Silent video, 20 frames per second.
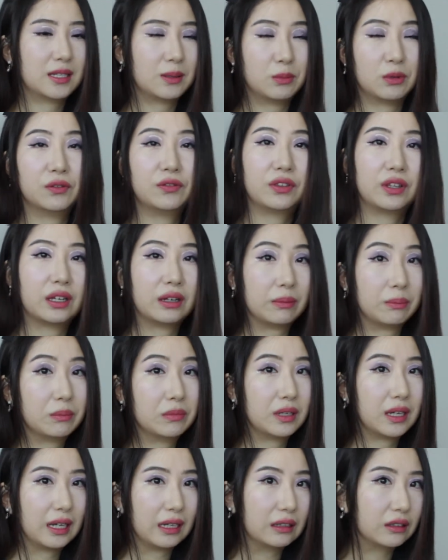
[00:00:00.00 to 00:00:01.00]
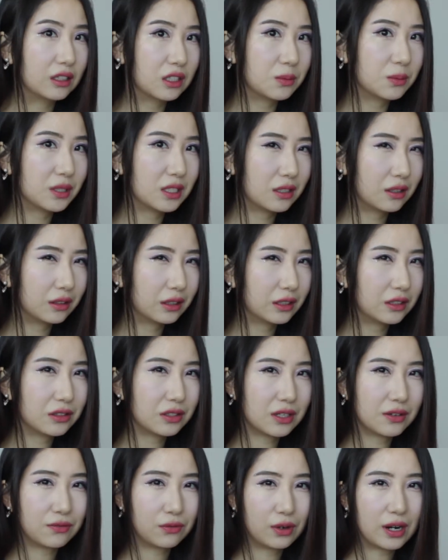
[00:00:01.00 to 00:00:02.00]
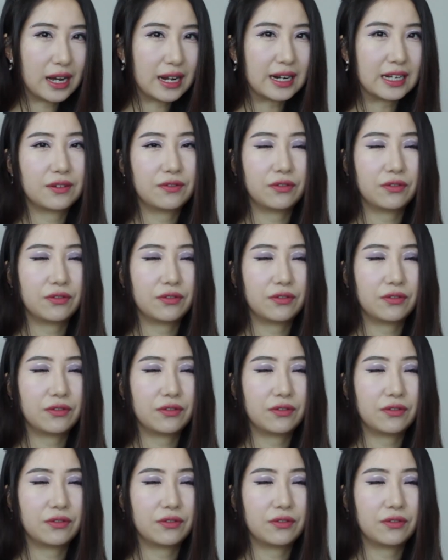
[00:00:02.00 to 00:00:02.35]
some of the English materials I've read.